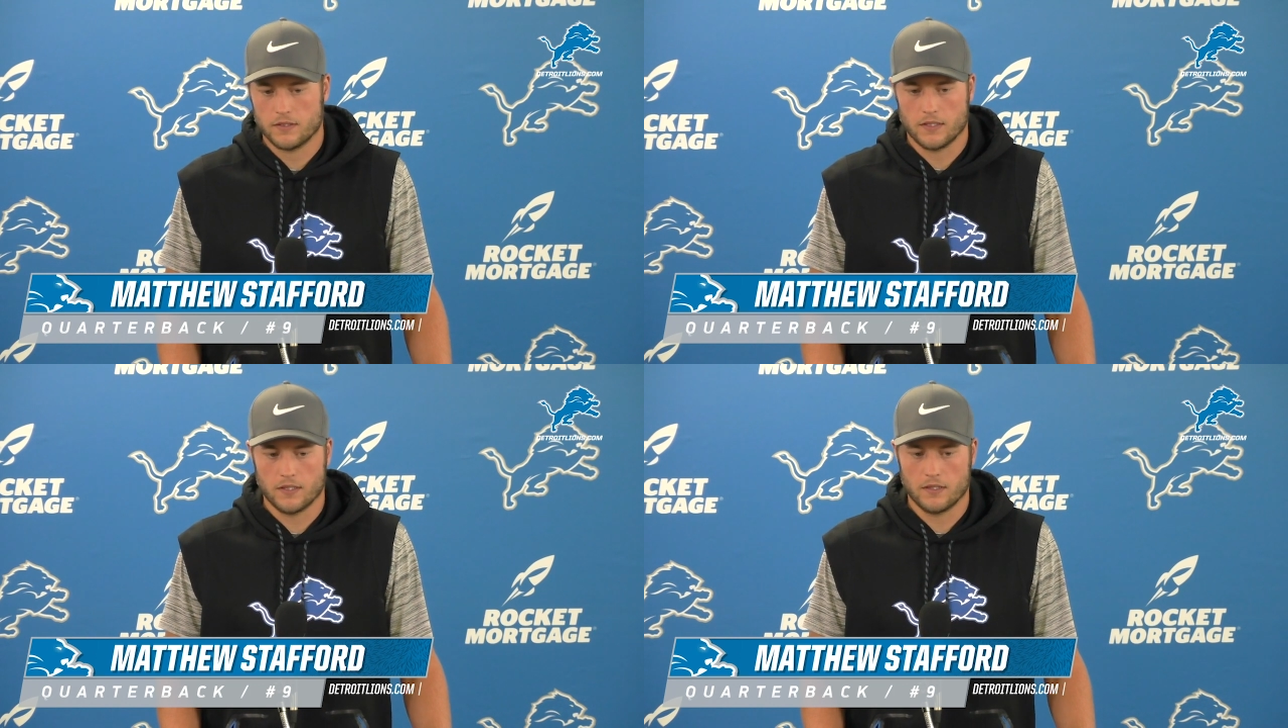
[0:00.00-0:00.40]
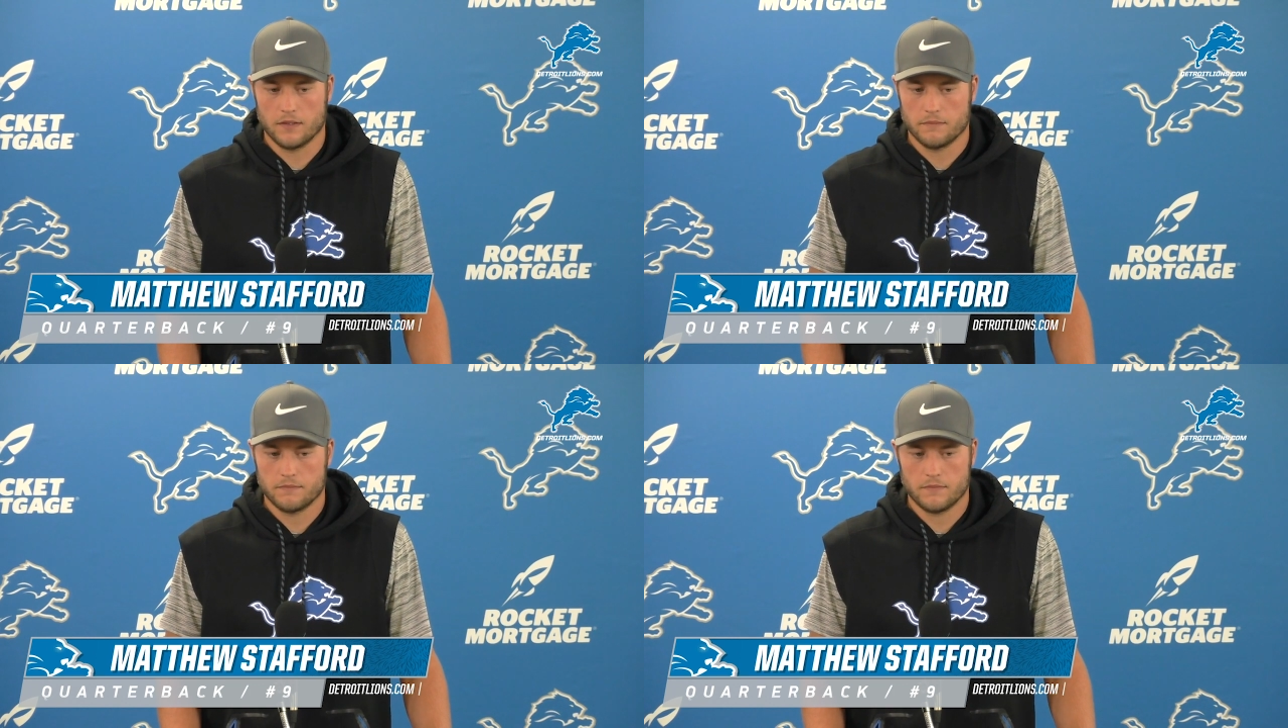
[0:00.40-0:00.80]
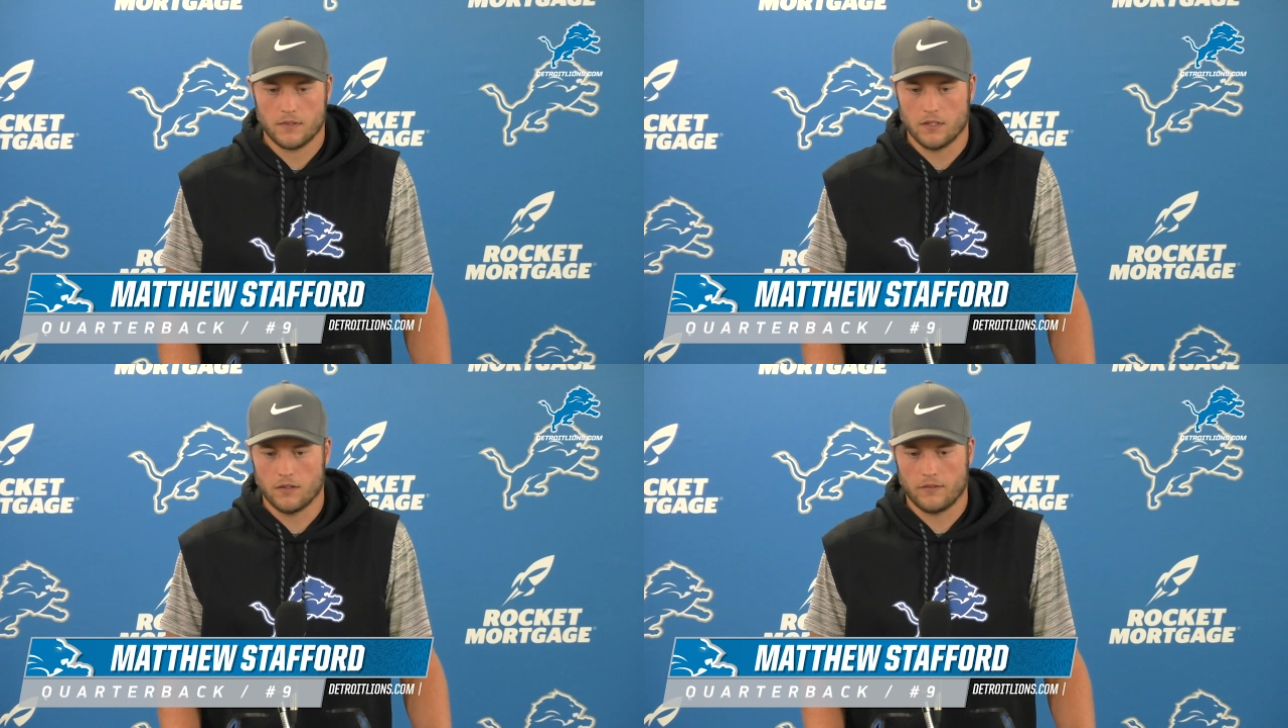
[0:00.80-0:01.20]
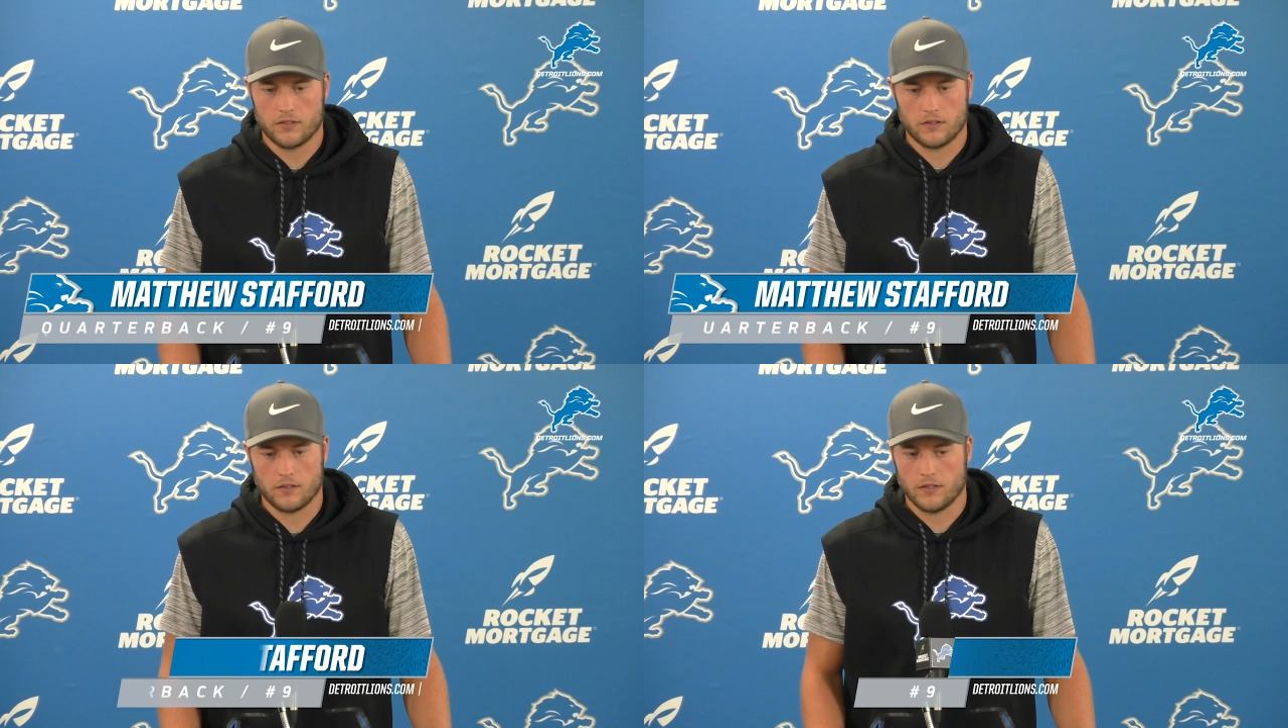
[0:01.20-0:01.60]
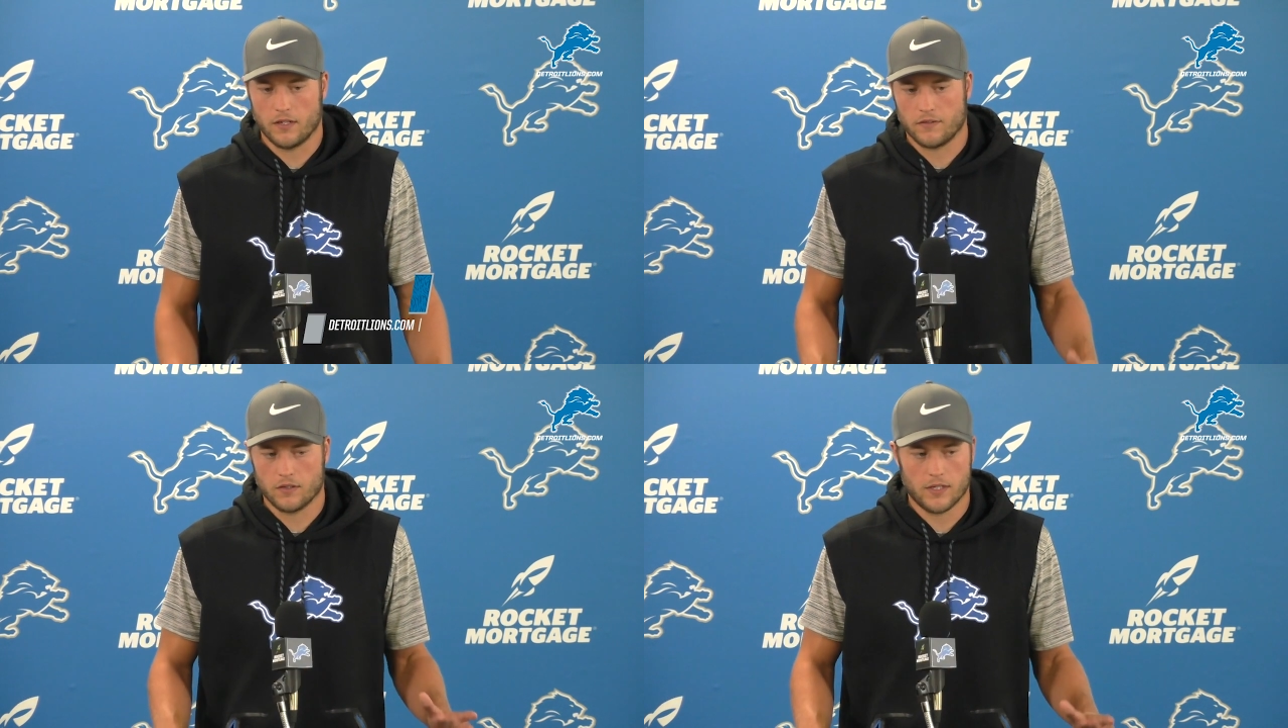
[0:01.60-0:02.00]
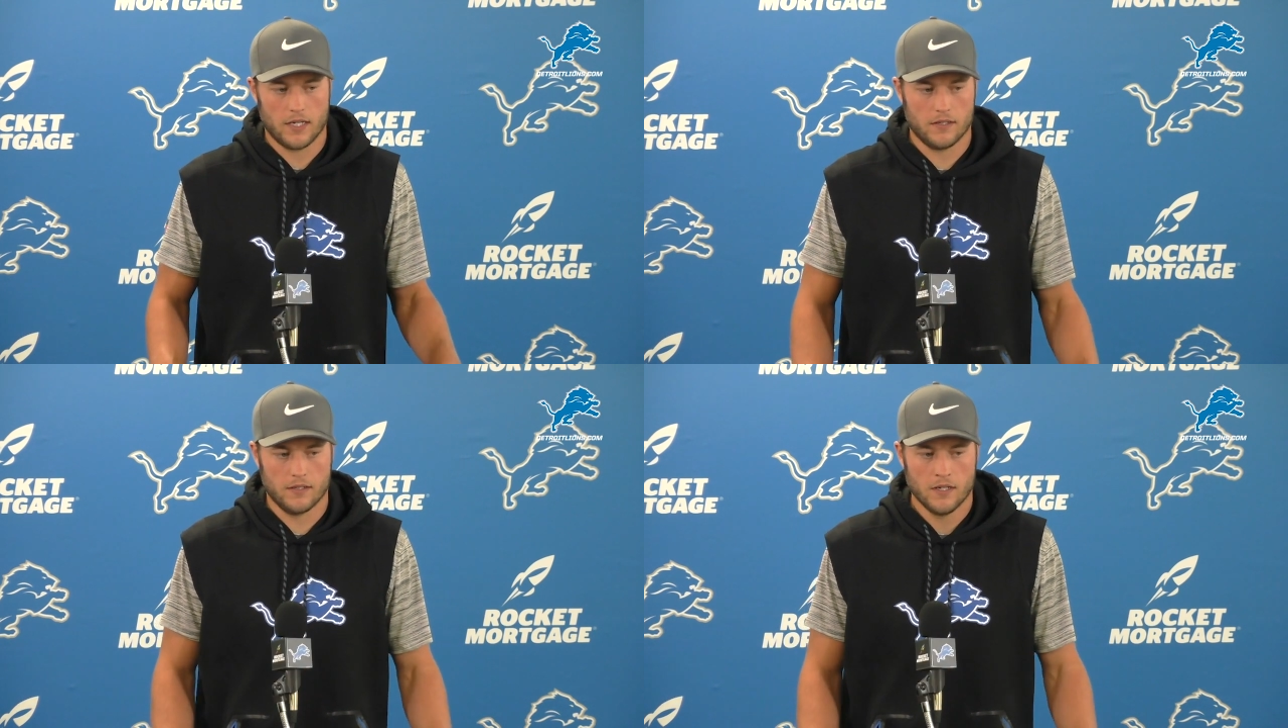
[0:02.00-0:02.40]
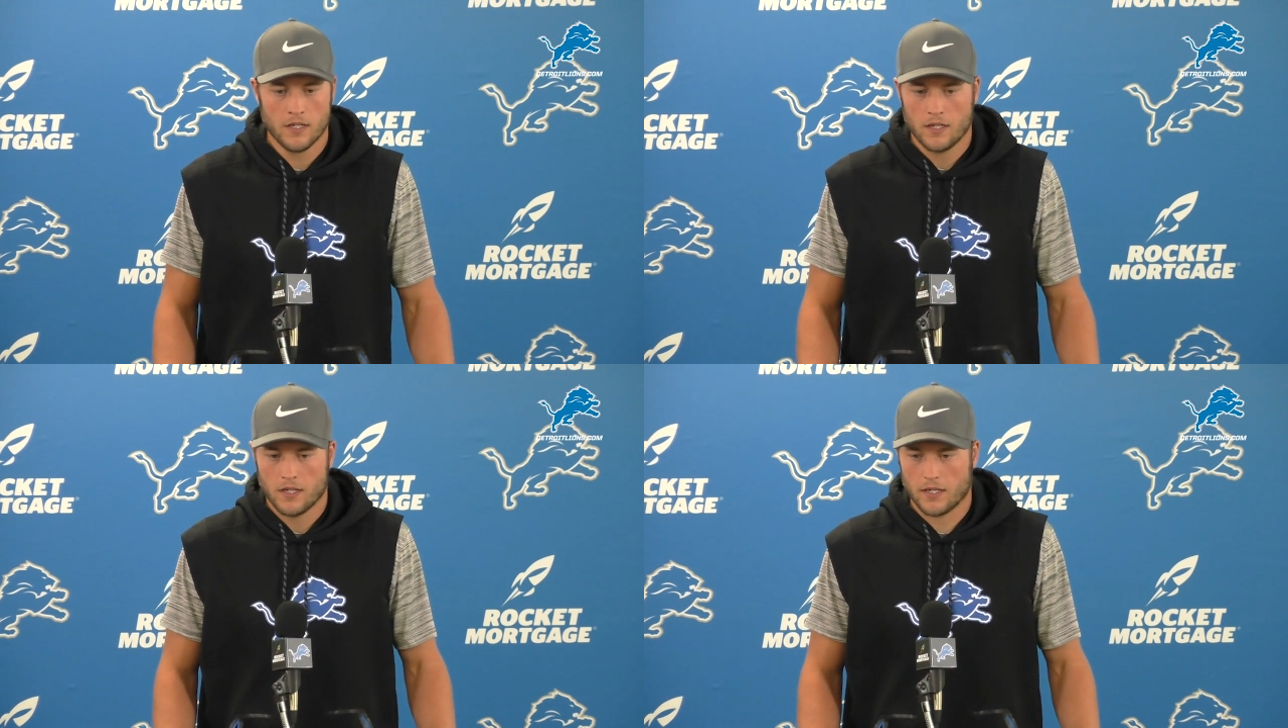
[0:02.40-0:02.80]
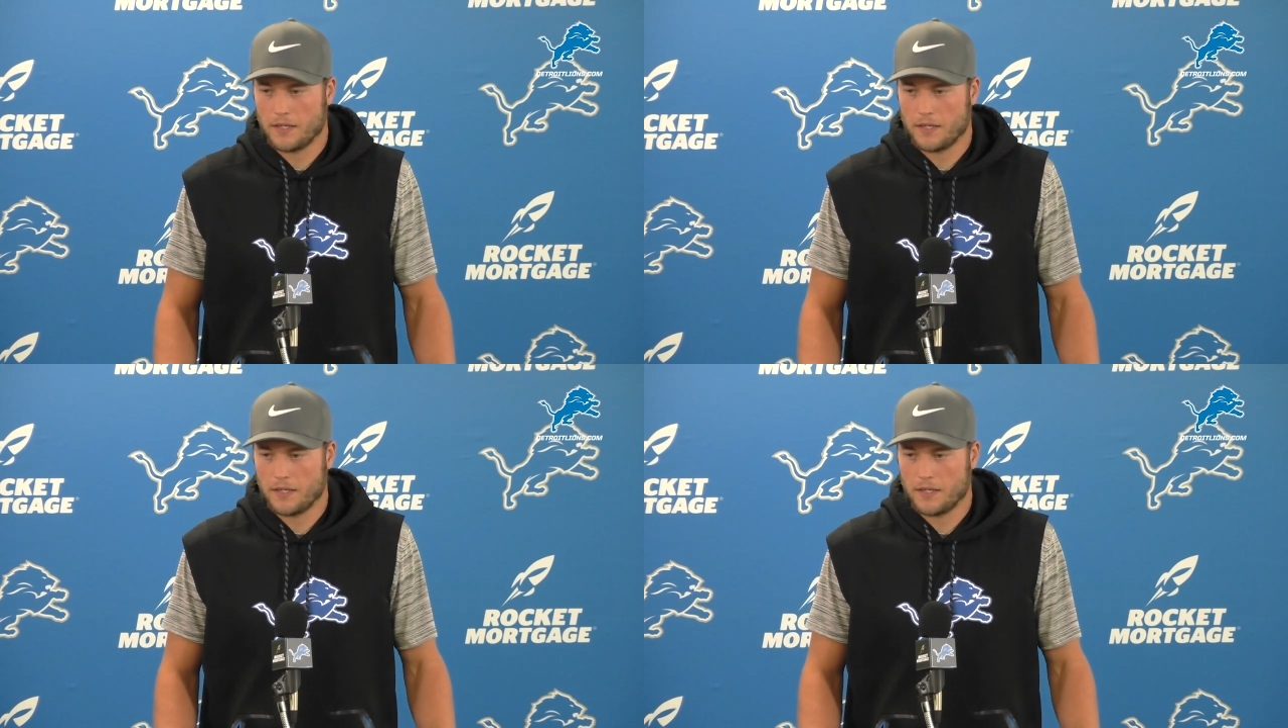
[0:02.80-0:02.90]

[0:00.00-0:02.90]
Obviously you'd love to go down and